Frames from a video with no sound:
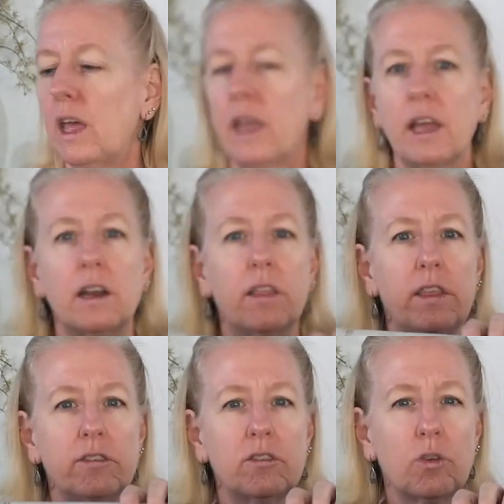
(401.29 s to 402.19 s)
And
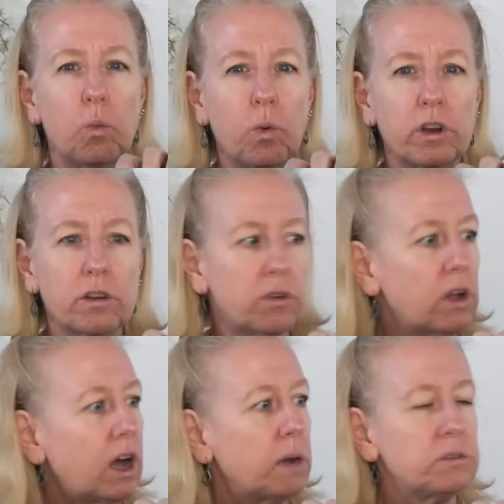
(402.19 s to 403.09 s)
this is a wonderful
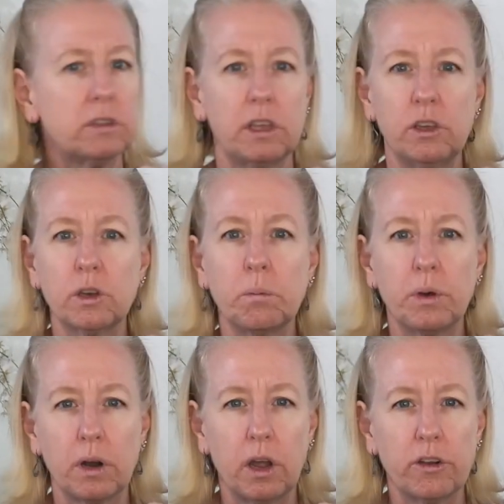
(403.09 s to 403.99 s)
option that you can
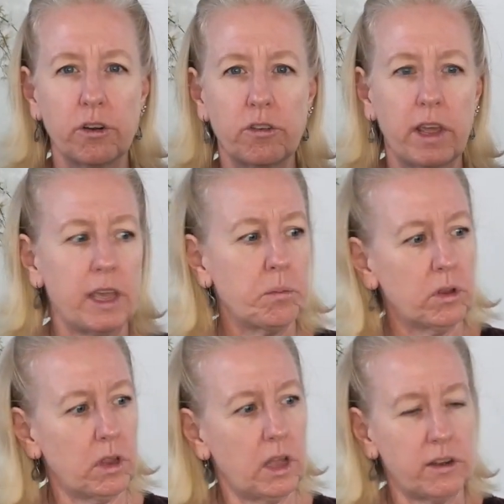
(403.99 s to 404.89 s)
put on your
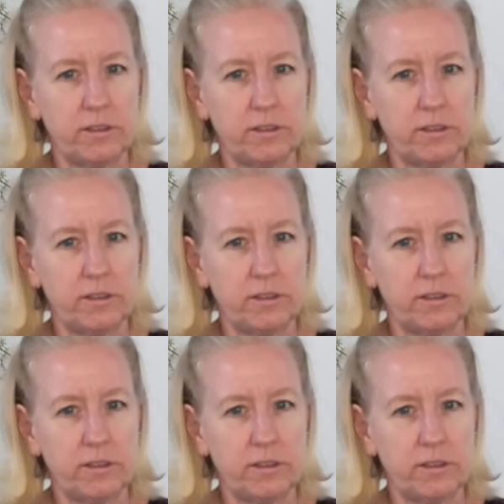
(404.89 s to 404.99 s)
table